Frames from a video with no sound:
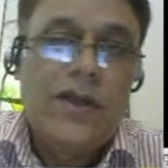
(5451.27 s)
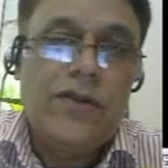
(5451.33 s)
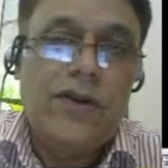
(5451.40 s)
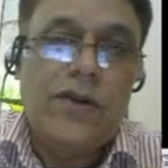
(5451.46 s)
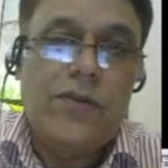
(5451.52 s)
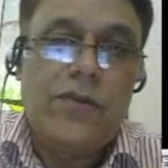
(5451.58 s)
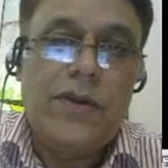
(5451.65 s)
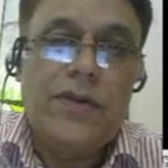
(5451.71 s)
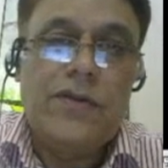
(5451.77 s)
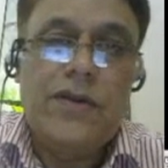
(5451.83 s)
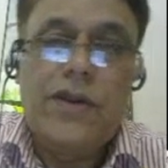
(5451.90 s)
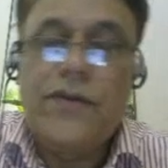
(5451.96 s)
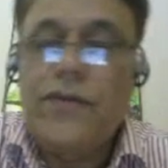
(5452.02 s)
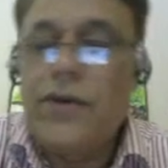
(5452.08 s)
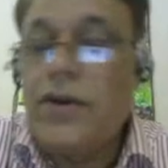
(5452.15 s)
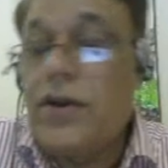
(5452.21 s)
it is
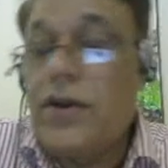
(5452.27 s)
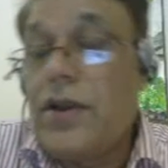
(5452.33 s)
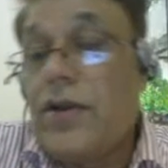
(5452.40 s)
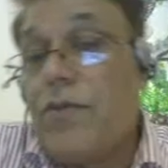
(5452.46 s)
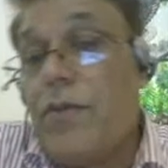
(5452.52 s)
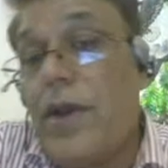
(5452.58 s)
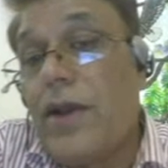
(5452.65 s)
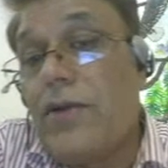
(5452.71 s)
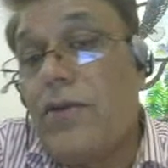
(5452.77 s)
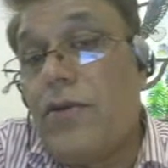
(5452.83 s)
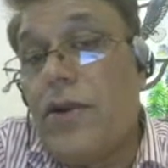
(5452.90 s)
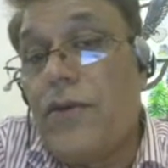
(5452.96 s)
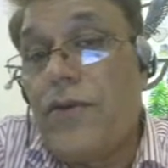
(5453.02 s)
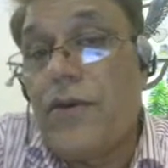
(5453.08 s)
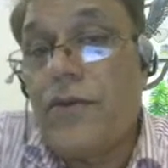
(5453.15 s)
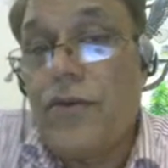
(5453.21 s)
different, it makes you
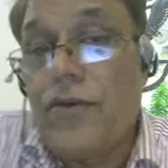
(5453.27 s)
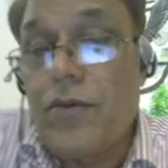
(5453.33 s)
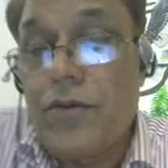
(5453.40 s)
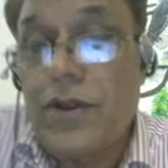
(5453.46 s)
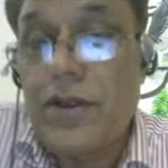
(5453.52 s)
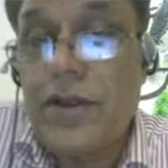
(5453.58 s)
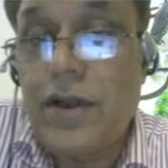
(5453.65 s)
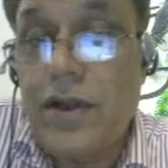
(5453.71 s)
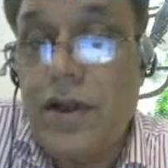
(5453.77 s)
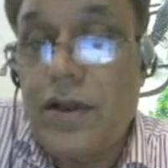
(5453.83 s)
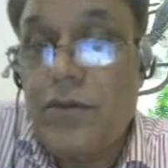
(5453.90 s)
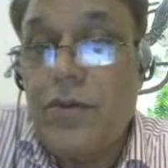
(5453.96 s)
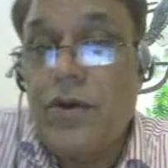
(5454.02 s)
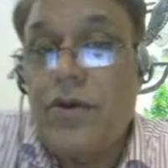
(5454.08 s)
different from the other class,